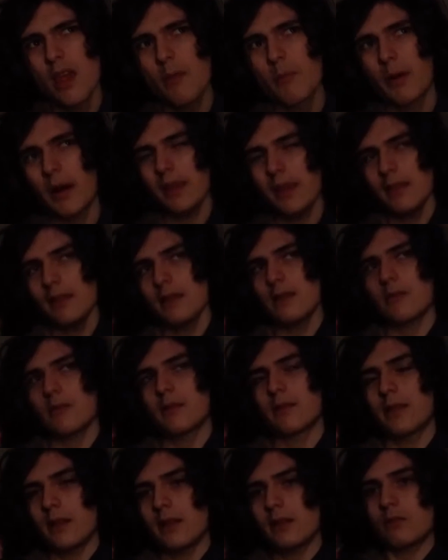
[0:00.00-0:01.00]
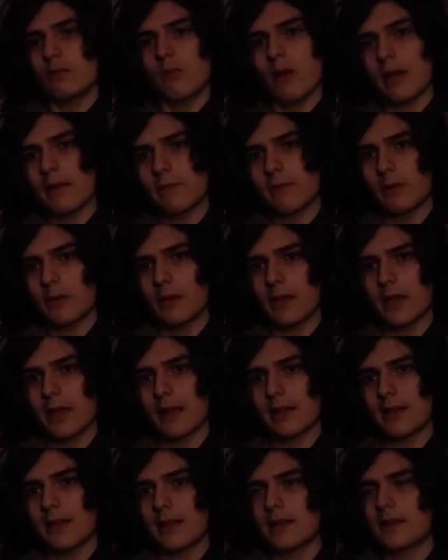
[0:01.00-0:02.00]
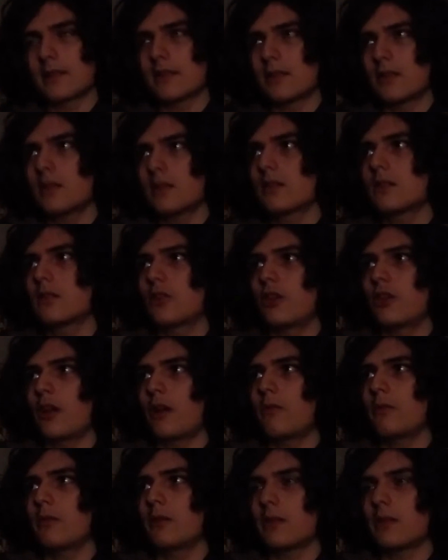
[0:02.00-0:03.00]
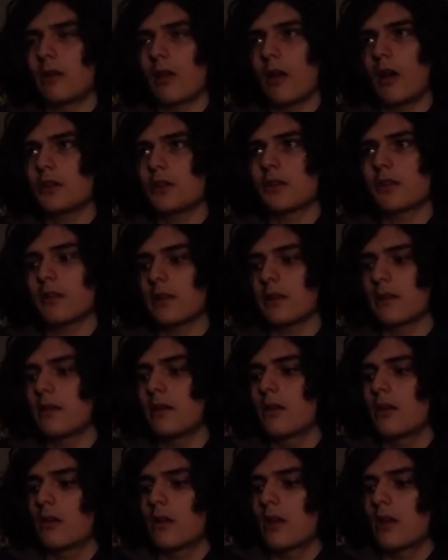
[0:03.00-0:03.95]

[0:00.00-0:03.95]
But I think this way of looking at things just generally logically